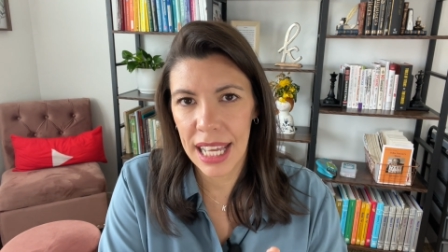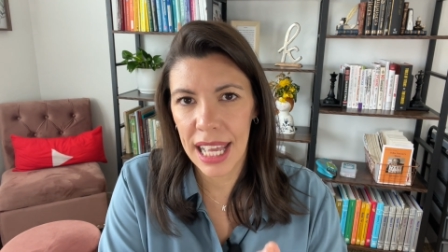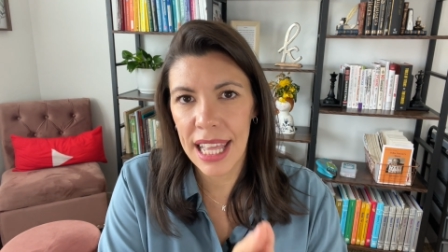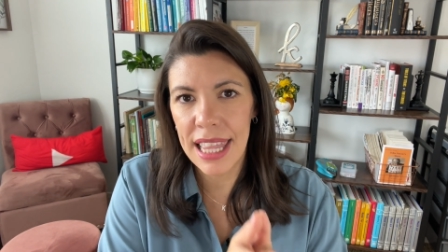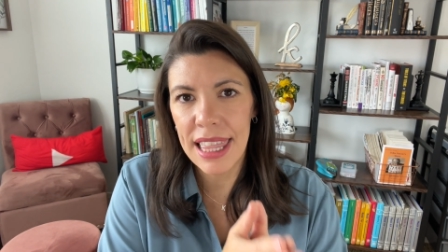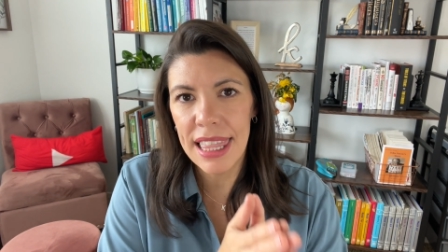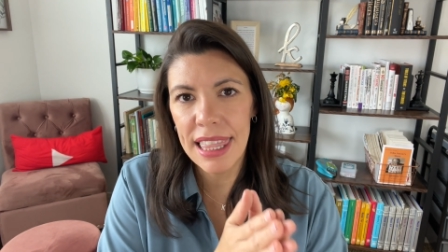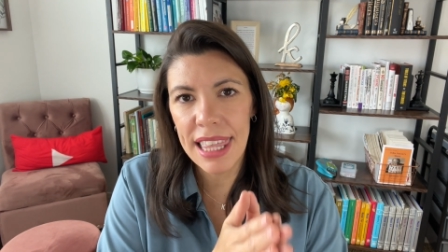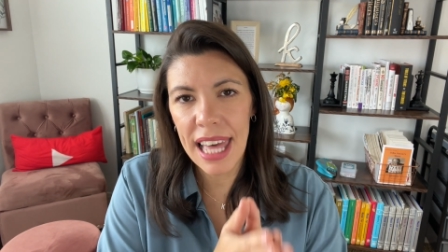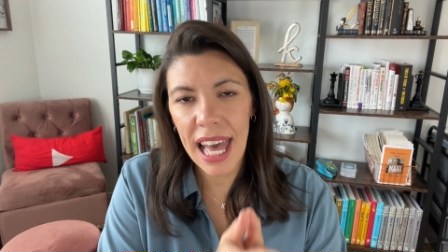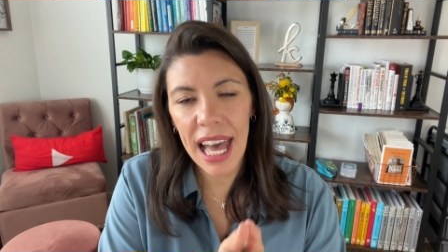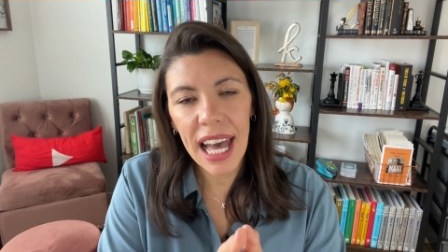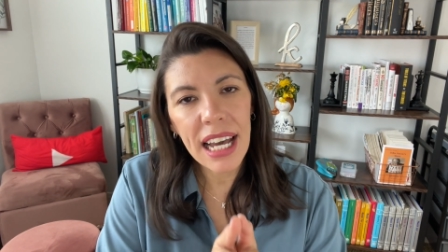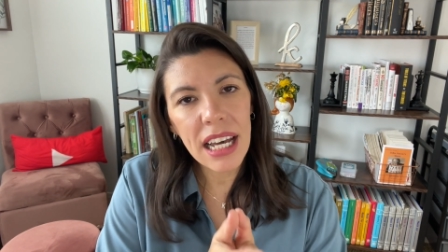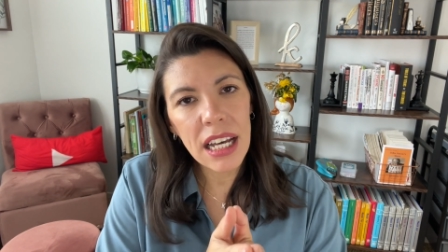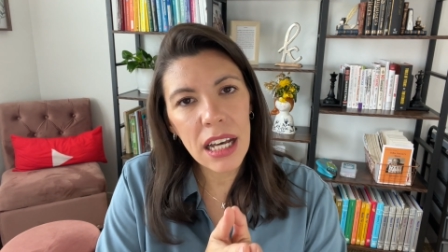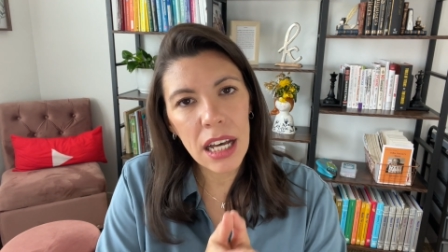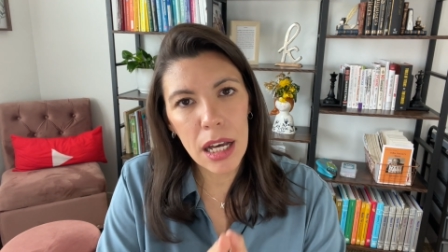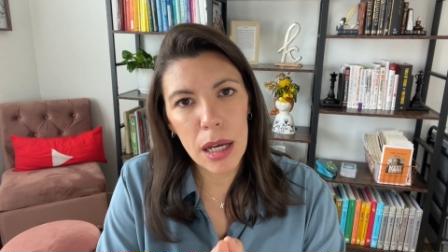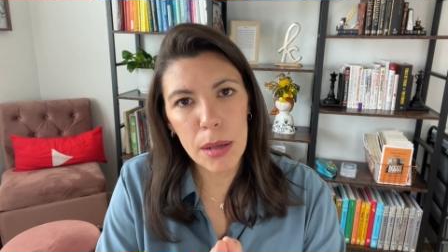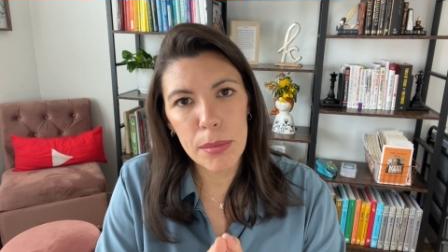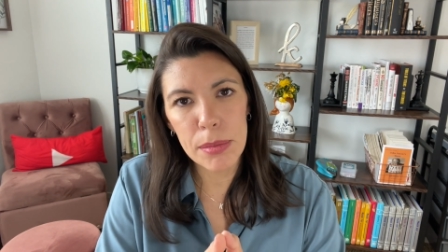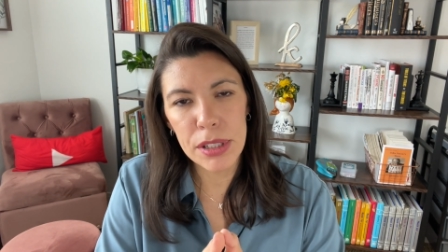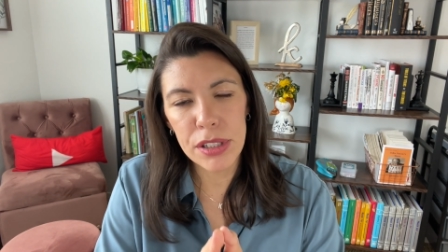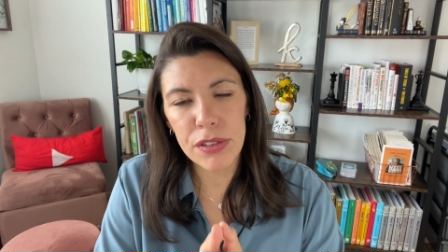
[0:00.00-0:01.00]
And that
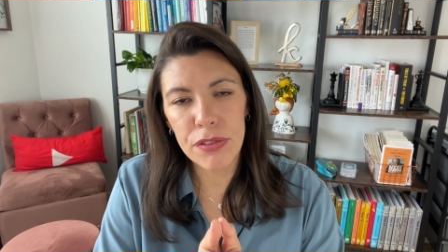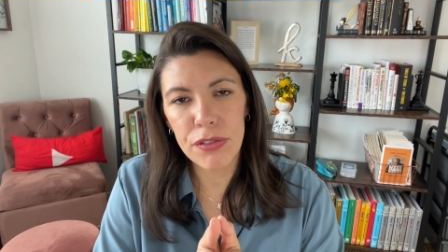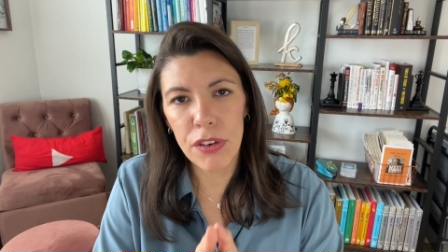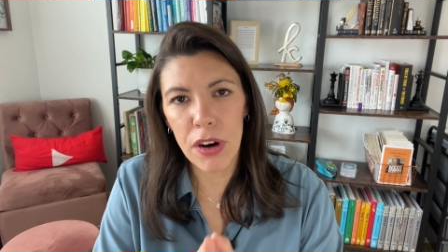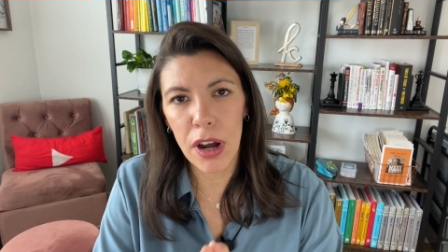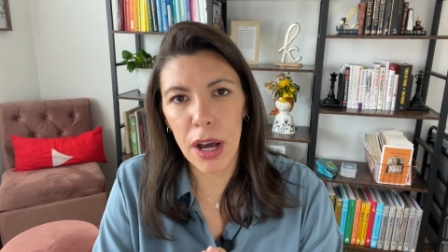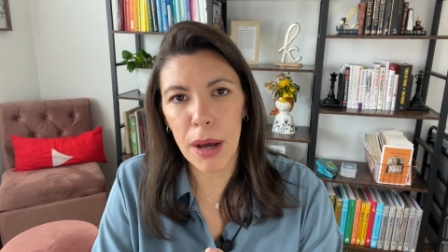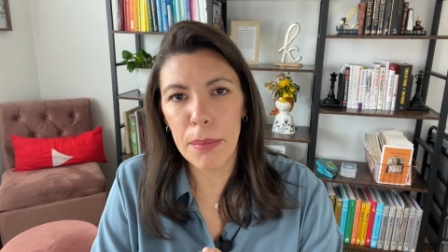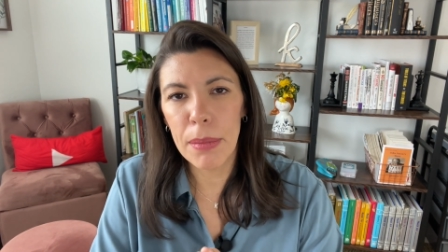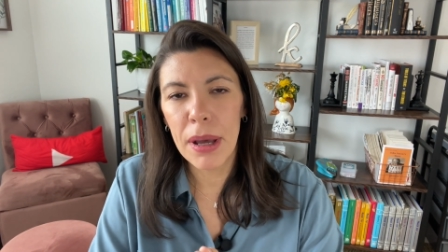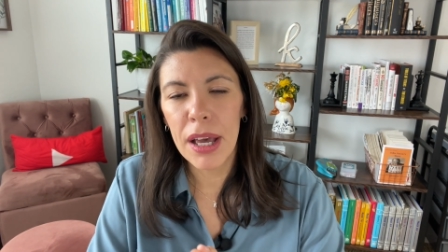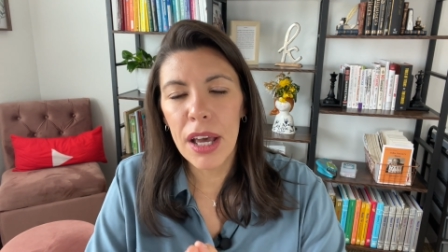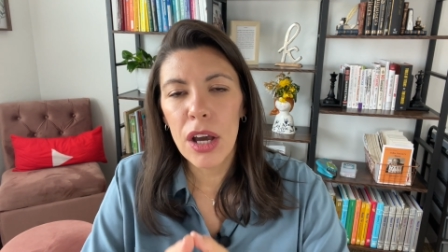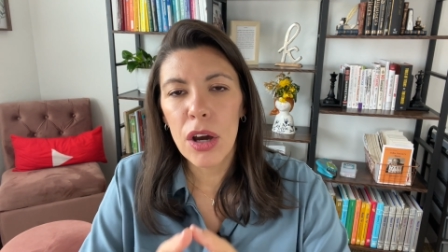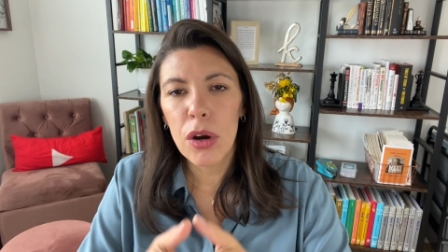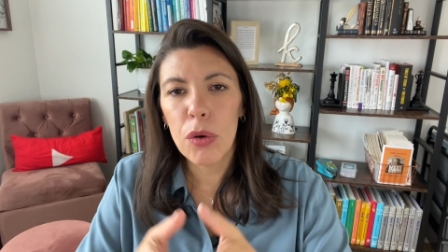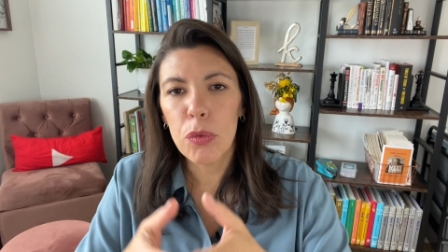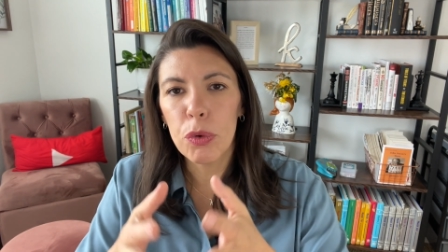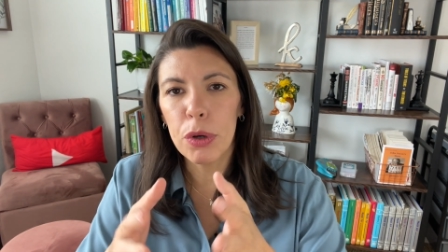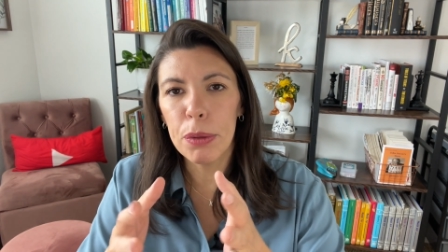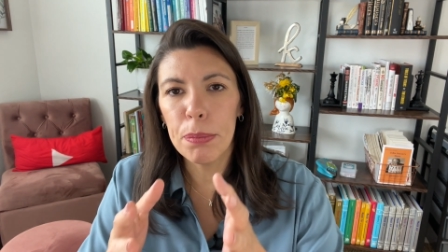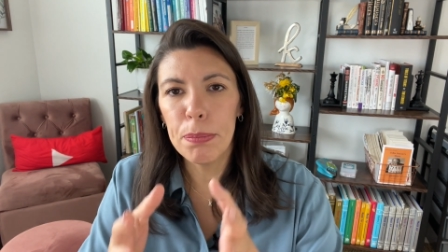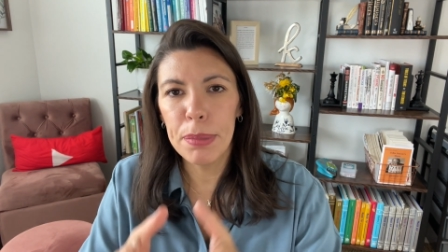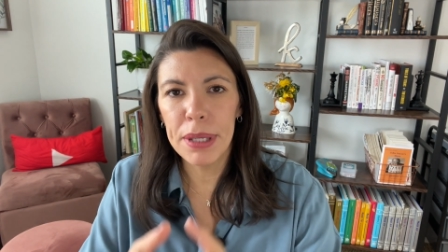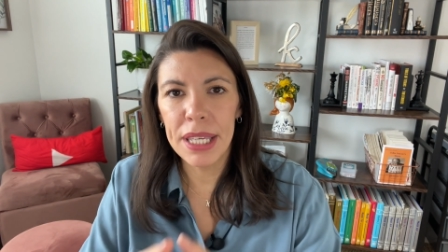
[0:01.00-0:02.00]
comes from
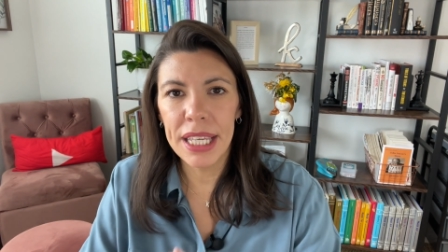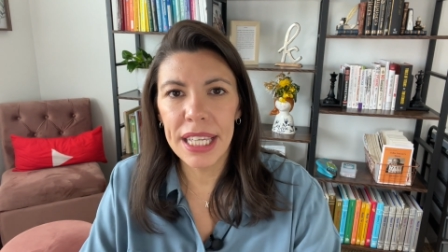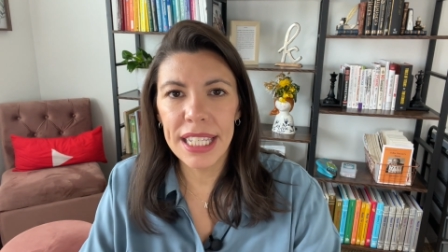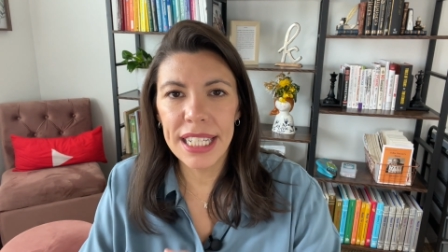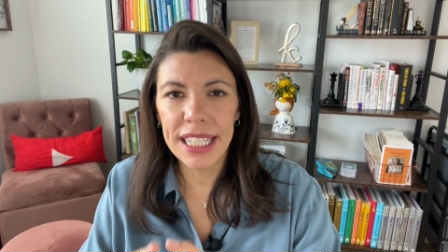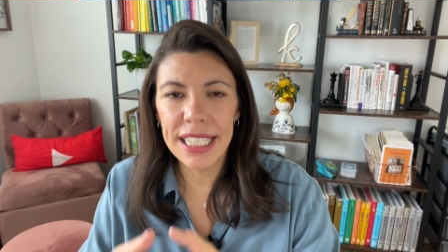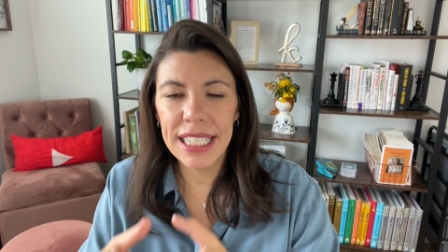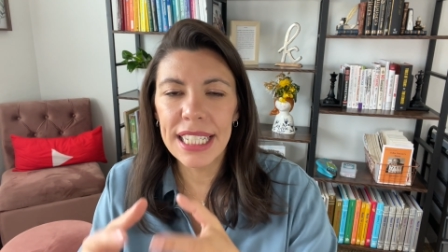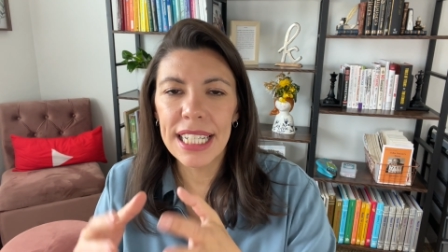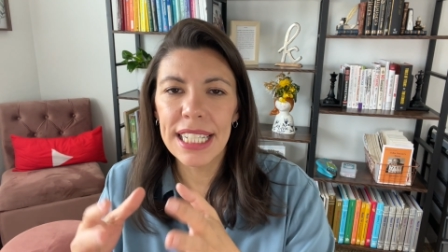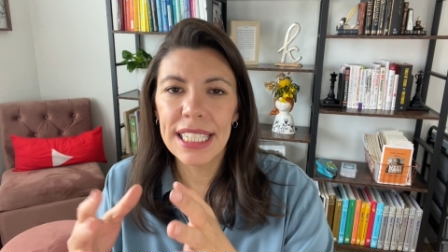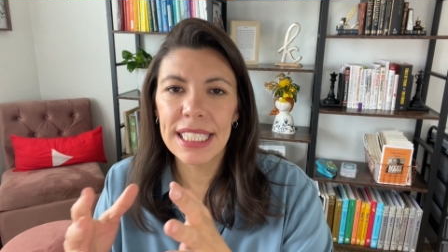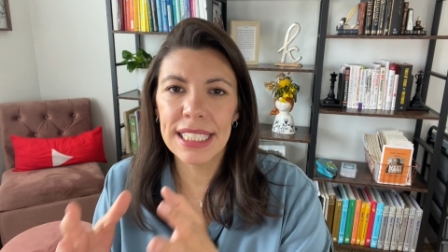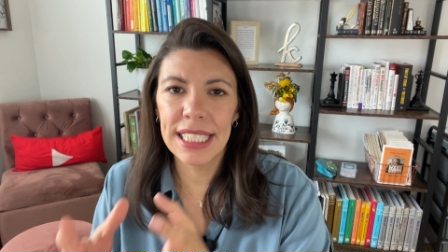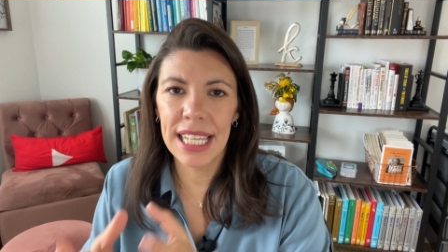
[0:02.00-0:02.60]
repeated